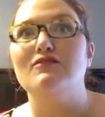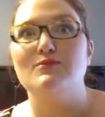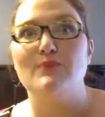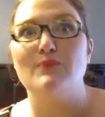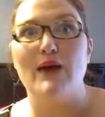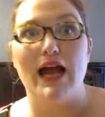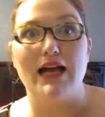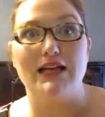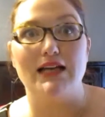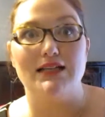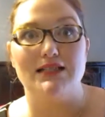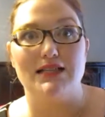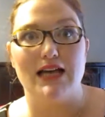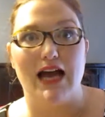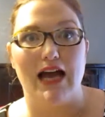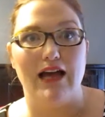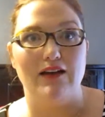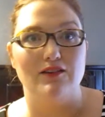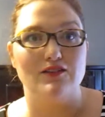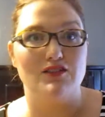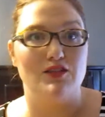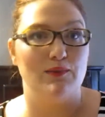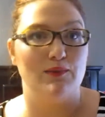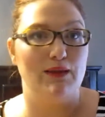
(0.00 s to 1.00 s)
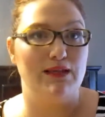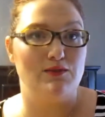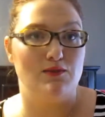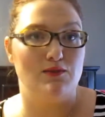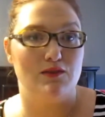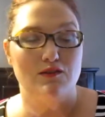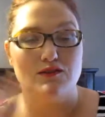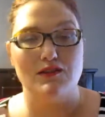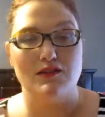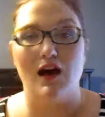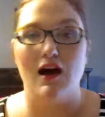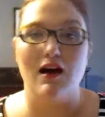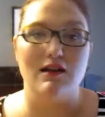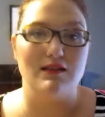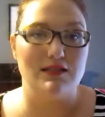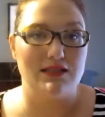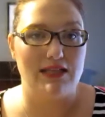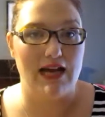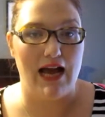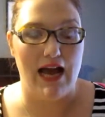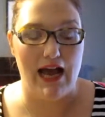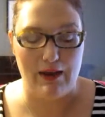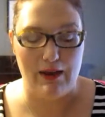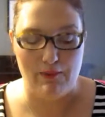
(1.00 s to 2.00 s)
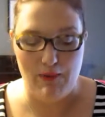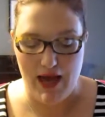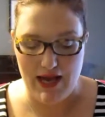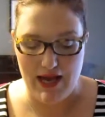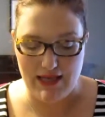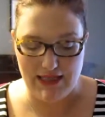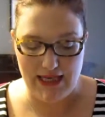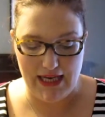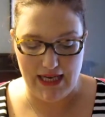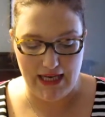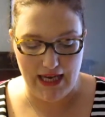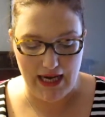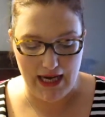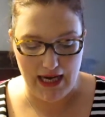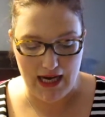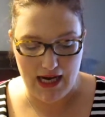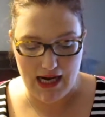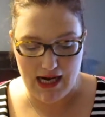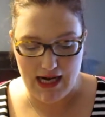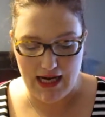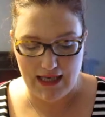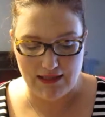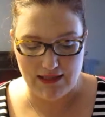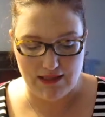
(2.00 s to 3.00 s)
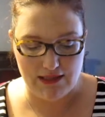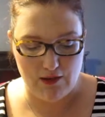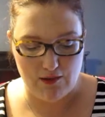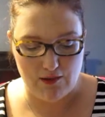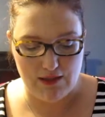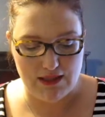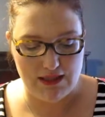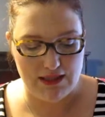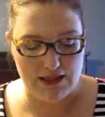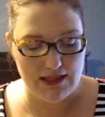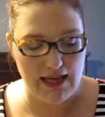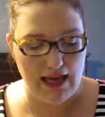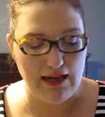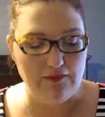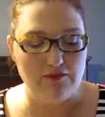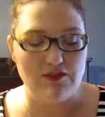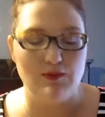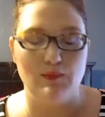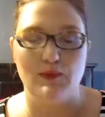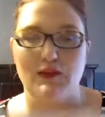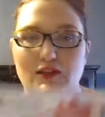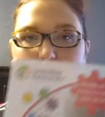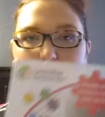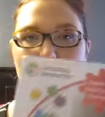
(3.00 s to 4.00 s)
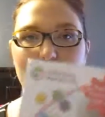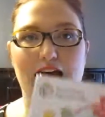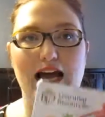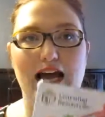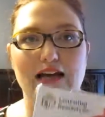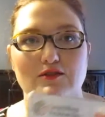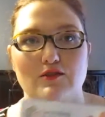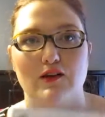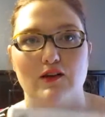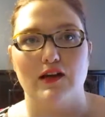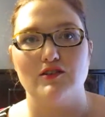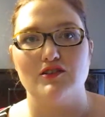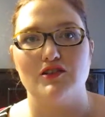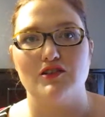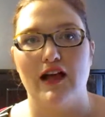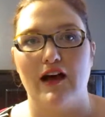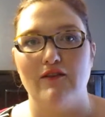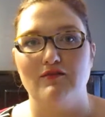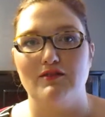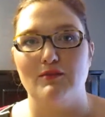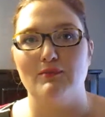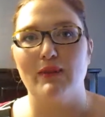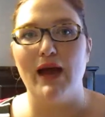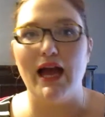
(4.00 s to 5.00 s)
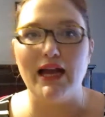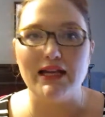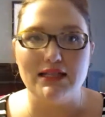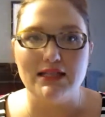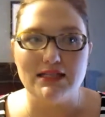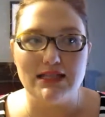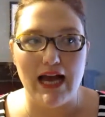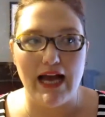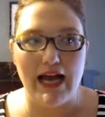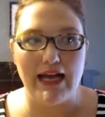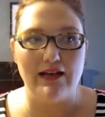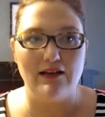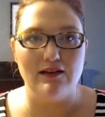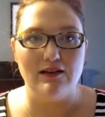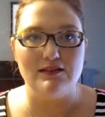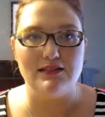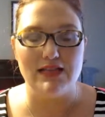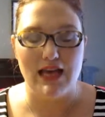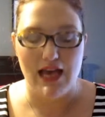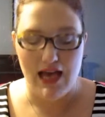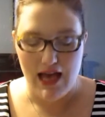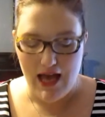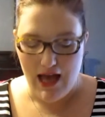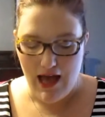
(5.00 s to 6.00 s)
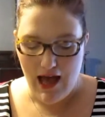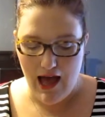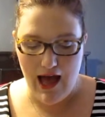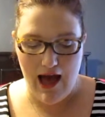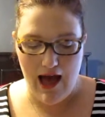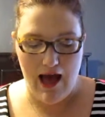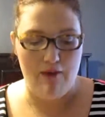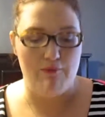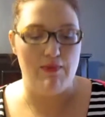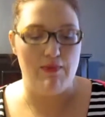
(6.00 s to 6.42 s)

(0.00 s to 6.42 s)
Tiles. She plays with those all the time at daycare and so this is kind of similar to that. So now she'll have the Magna-Tiles um,